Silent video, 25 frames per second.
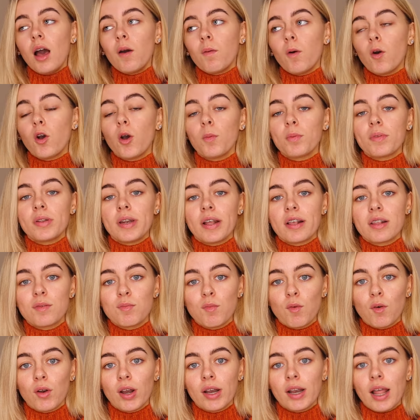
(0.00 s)
Woke up the next
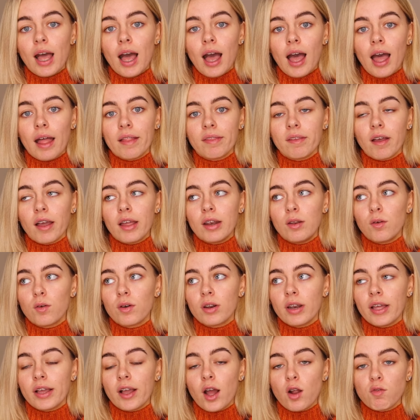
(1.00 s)
morning and I
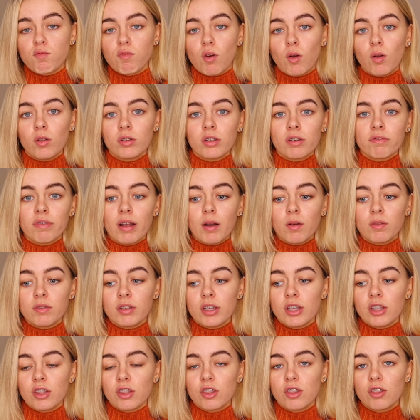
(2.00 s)
looked like I rolled around
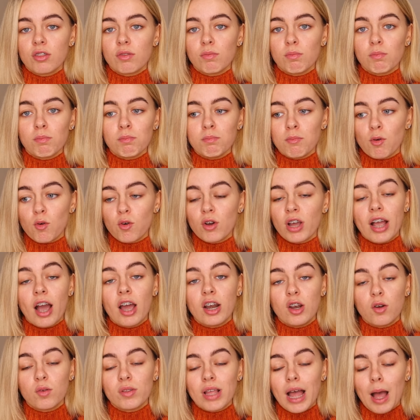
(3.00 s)
in muck.
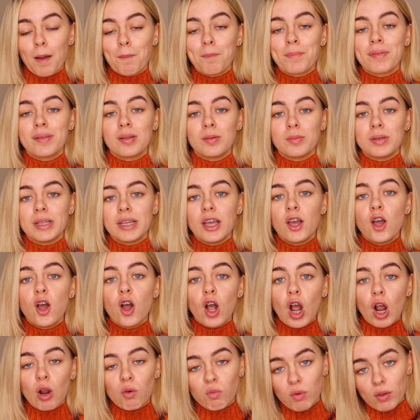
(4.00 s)
I looked absolutely
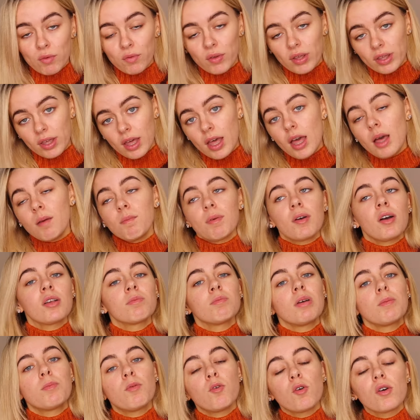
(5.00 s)
horrific because
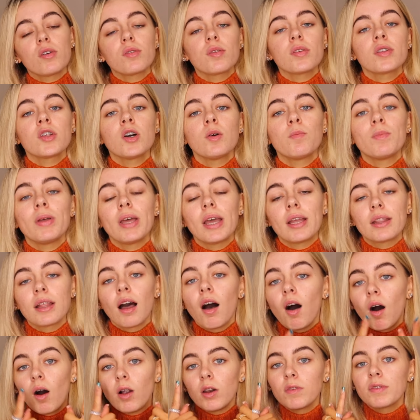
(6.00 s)
my pores are so big
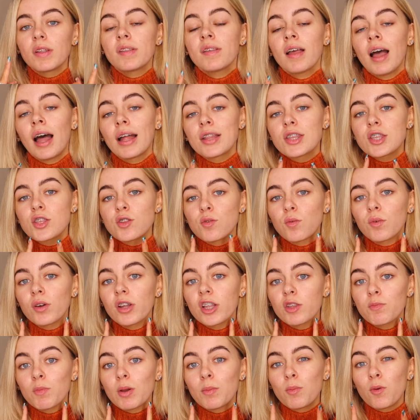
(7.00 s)
that all of the tan sunk
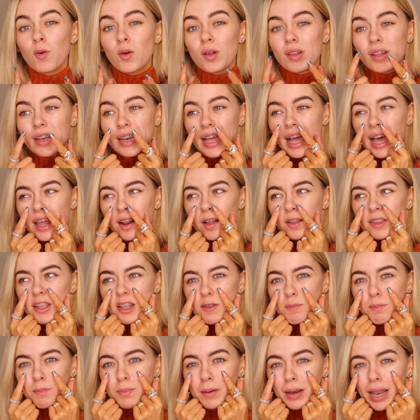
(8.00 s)
into my pores, and I had all
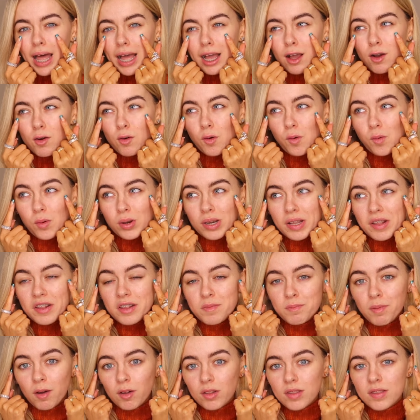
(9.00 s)
these black ugly
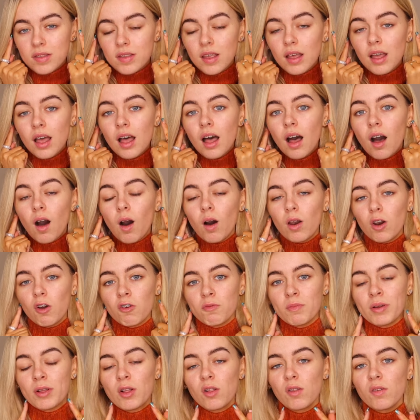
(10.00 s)
spots all
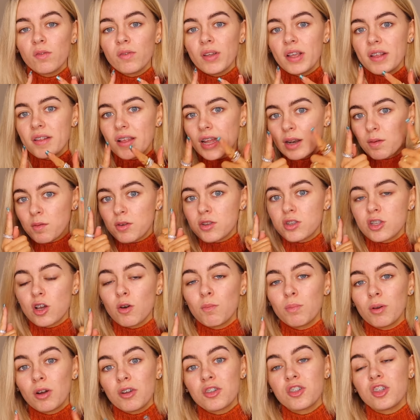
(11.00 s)
over my whole face, and it was
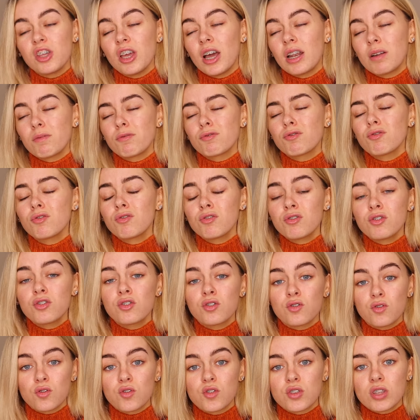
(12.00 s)
so blotchy and it was just
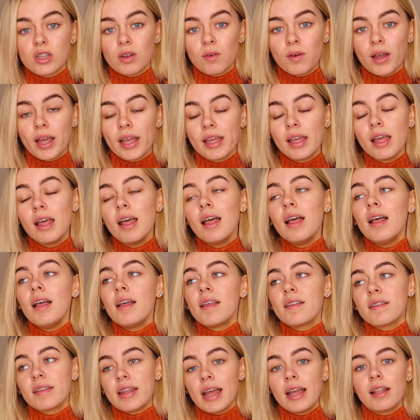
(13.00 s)
disgusting, okay?
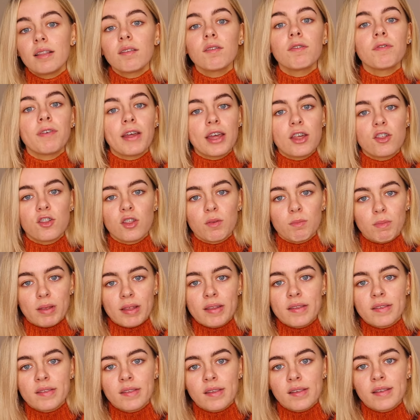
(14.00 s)
So then facial
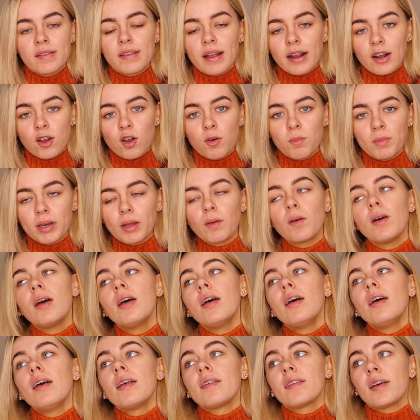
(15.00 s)
mists started coming out,
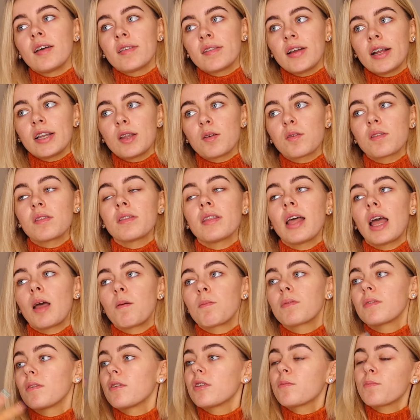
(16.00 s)
so I started using
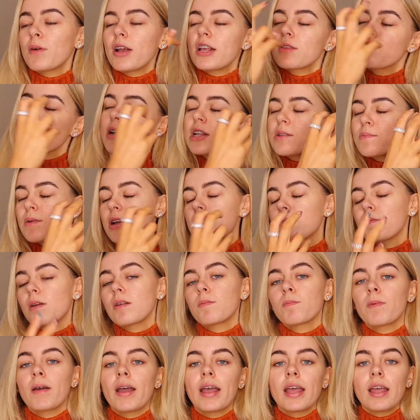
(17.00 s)
them. So spray,
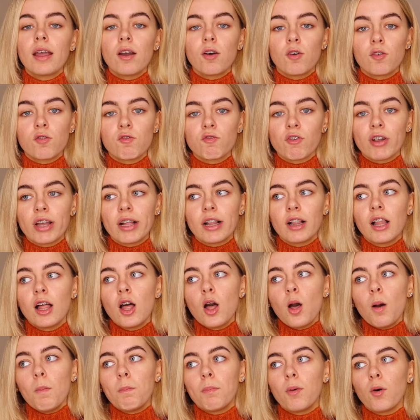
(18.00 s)
unreal,
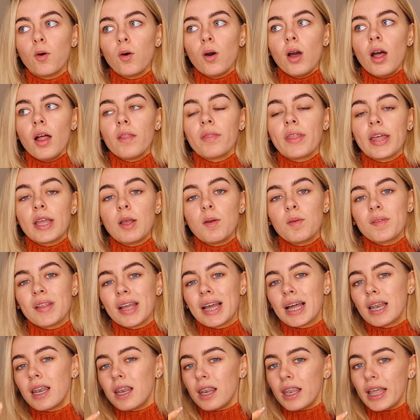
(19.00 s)
but they used to
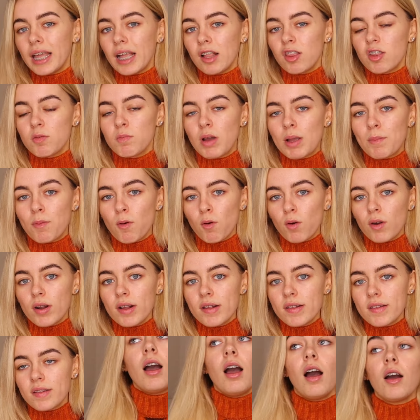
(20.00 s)
cling to my
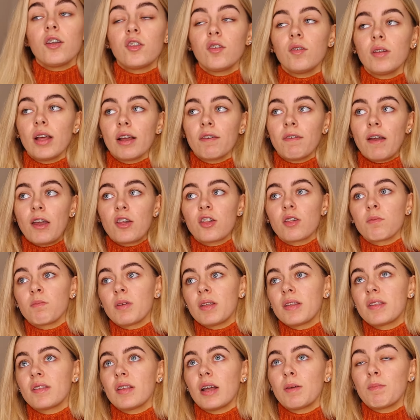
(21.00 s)
pores. I do like facial
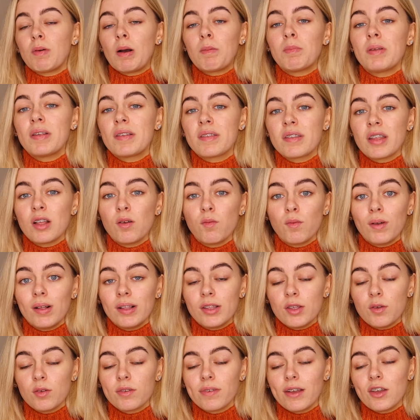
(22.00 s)
mists. I probably still
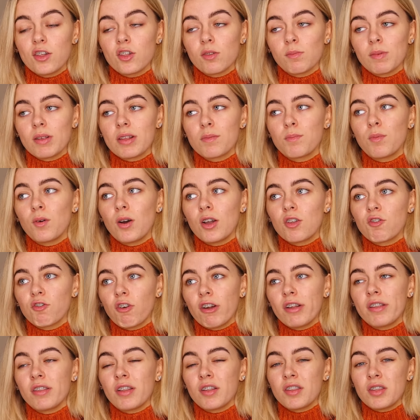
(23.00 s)
will use facial mists, but I
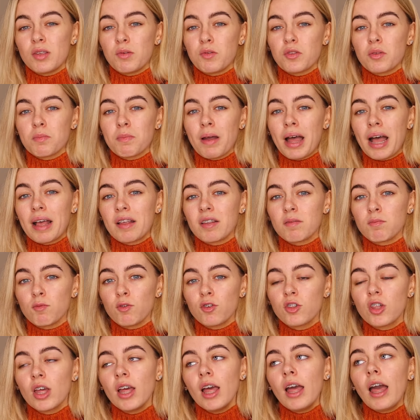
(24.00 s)
try not to use them as
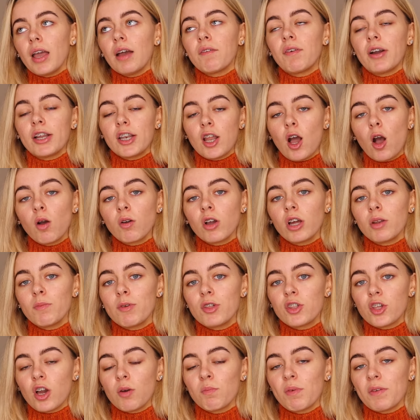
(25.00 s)
much. If I know I'm going to
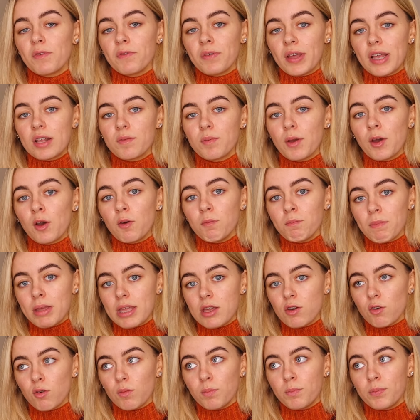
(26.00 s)
be showing my face without
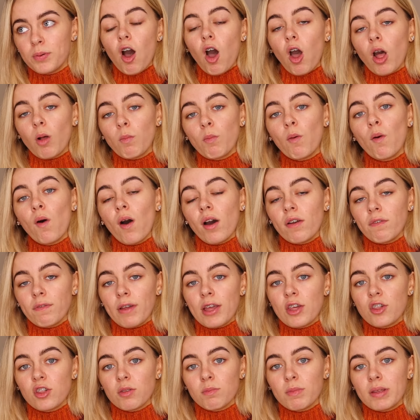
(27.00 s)
makeup, I'll put on
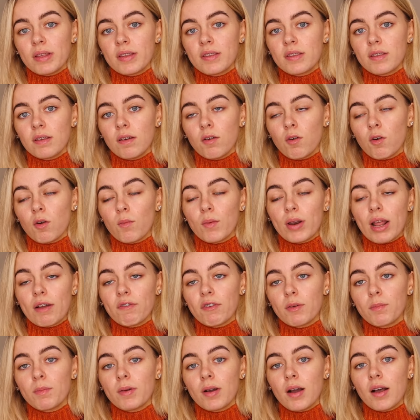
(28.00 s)
facial mists or
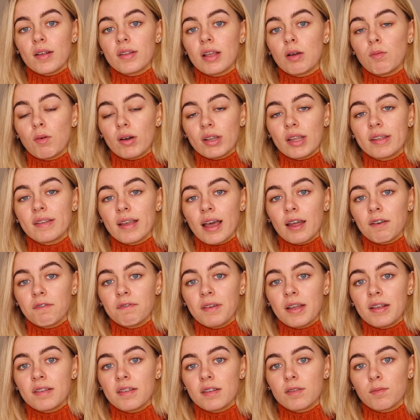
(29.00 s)
whatever, because I want a tan
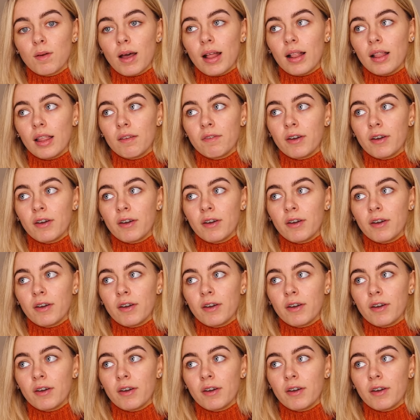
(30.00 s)
face as well.